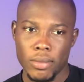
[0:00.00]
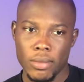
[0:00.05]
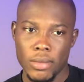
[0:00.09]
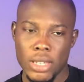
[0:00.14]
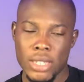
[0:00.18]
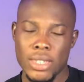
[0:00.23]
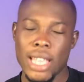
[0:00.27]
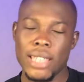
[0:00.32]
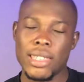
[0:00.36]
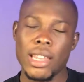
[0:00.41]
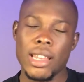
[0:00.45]
they
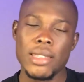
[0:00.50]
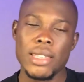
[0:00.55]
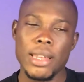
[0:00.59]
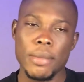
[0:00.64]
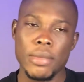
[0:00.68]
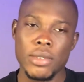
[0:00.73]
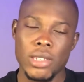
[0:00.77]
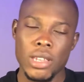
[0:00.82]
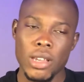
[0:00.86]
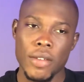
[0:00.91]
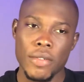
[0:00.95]
start telling
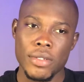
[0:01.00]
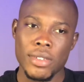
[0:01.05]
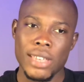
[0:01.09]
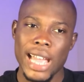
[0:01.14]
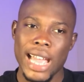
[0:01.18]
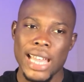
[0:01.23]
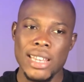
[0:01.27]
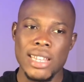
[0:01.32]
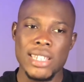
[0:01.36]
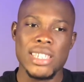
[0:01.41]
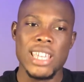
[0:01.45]
themselves,
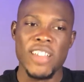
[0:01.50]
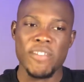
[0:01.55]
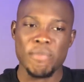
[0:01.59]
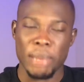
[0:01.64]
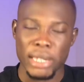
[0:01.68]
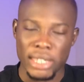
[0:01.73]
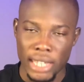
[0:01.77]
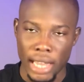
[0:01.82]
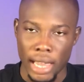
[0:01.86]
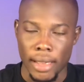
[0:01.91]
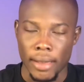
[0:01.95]
I deserve
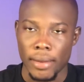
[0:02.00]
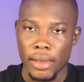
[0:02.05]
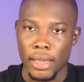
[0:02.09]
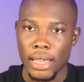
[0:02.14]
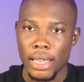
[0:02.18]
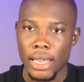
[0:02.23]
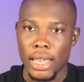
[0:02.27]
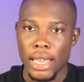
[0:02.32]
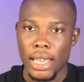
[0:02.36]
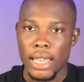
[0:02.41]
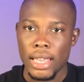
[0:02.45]
better.
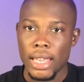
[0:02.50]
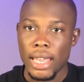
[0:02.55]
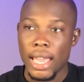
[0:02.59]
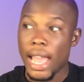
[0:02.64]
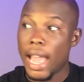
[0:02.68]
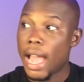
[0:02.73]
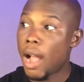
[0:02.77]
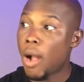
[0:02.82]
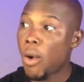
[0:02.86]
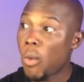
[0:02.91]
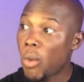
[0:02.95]

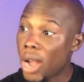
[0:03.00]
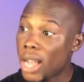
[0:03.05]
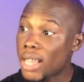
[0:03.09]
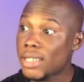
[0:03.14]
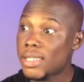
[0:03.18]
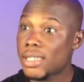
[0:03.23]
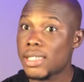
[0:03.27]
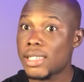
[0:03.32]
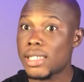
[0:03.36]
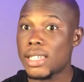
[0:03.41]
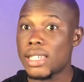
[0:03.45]
And
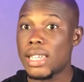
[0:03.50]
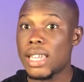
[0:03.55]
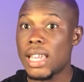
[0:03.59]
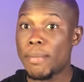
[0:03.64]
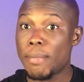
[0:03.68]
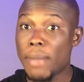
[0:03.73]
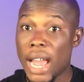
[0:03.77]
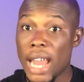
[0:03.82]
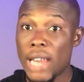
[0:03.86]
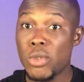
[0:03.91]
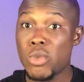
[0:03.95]
once a
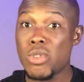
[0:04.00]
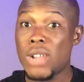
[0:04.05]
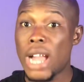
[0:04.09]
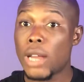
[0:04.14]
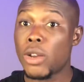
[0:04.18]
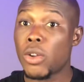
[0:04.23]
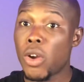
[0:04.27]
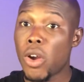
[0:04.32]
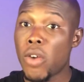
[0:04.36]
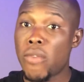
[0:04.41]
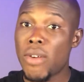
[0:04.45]
man who
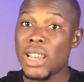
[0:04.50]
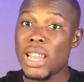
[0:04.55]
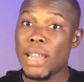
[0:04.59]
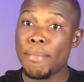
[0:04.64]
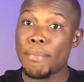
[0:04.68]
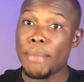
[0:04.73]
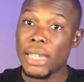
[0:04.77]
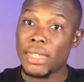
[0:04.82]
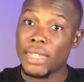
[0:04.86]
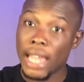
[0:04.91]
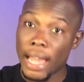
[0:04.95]
can offer
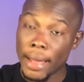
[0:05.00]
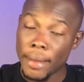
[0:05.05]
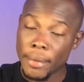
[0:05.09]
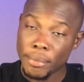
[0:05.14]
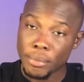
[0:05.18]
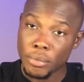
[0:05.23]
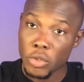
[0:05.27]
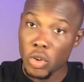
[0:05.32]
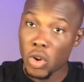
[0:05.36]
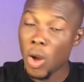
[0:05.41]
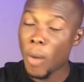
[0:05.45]
them better
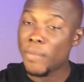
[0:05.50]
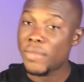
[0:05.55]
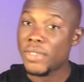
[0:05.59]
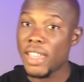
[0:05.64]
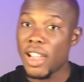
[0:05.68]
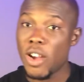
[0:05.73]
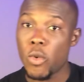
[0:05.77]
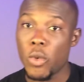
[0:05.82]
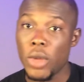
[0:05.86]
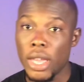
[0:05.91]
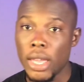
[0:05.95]
come
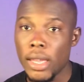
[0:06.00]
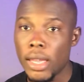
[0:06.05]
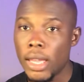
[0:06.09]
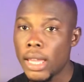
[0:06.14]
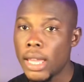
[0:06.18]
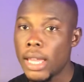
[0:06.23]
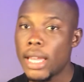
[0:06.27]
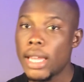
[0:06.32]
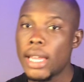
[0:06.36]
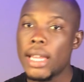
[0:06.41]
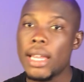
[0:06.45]
their way,
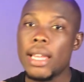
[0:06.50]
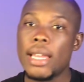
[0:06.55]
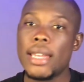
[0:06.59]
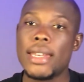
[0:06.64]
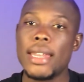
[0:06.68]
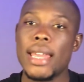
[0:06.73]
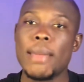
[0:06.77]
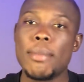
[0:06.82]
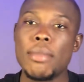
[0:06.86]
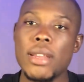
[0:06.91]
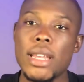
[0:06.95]

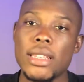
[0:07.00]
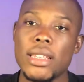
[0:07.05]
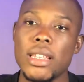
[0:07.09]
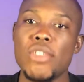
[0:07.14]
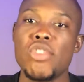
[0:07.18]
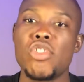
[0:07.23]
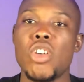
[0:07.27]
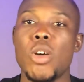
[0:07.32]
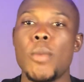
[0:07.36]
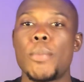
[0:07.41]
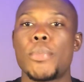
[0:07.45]
they
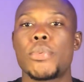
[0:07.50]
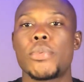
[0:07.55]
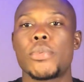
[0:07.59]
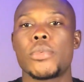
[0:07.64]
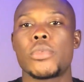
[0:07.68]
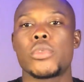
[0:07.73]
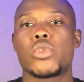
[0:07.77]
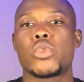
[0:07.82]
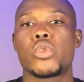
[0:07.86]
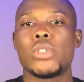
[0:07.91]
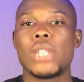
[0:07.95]
immediately jump
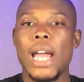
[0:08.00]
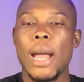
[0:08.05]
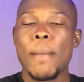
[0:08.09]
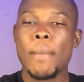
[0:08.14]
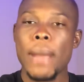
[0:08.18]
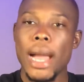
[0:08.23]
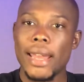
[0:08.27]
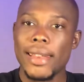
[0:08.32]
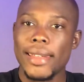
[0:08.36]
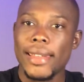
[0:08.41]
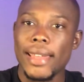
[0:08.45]
to that
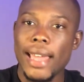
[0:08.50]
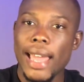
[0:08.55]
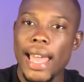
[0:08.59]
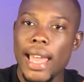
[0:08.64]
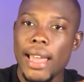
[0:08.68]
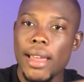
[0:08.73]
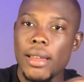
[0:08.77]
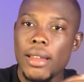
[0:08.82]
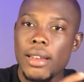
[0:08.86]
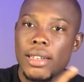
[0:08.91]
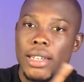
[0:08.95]
man.
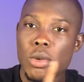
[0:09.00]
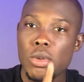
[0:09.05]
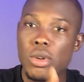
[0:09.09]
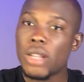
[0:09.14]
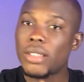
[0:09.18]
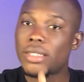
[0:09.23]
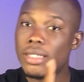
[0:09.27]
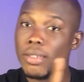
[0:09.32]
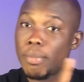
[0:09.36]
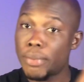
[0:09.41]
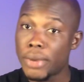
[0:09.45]
They
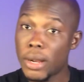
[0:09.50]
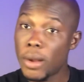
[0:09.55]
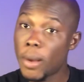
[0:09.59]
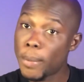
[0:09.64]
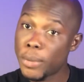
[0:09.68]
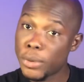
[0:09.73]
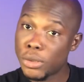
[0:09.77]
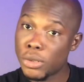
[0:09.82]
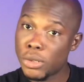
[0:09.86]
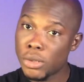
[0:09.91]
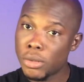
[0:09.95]
will not break up
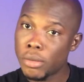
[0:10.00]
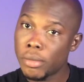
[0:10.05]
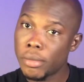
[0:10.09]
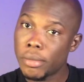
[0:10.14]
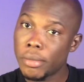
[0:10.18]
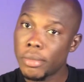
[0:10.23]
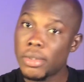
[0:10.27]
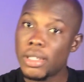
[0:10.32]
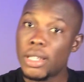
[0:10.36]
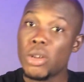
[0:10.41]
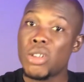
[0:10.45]
with you.
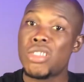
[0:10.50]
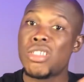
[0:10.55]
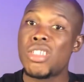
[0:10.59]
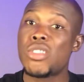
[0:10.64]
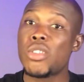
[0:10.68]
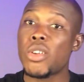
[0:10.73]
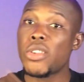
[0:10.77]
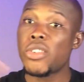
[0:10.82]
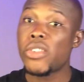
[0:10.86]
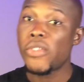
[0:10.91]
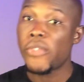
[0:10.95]
They will
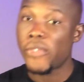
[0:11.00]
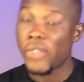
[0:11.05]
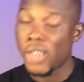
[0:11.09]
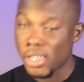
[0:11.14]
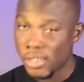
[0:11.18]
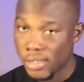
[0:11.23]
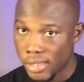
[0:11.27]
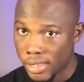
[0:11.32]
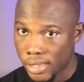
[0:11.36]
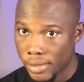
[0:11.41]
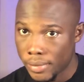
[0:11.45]
cheat on you
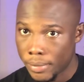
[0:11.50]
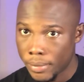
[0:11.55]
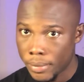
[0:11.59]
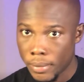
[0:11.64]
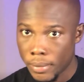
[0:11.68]
first.